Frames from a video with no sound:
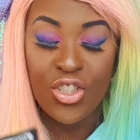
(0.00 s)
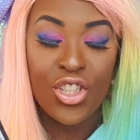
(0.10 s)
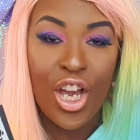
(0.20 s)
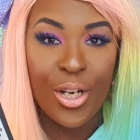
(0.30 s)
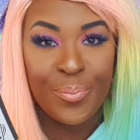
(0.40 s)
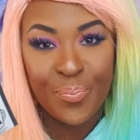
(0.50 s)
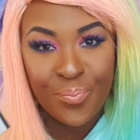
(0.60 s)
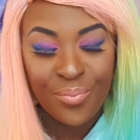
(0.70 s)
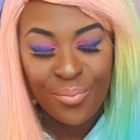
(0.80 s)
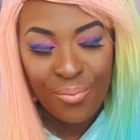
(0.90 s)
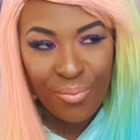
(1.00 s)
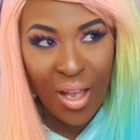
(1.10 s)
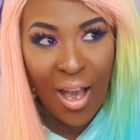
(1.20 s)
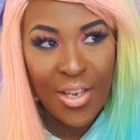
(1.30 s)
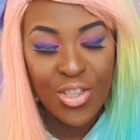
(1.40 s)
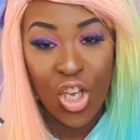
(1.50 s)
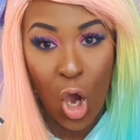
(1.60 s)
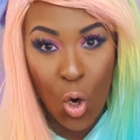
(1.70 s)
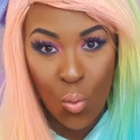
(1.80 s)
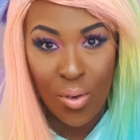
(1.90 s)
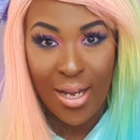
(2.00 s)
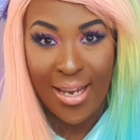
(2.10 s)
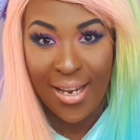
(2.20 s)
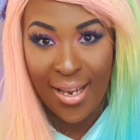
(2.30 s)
Do you know, I used to only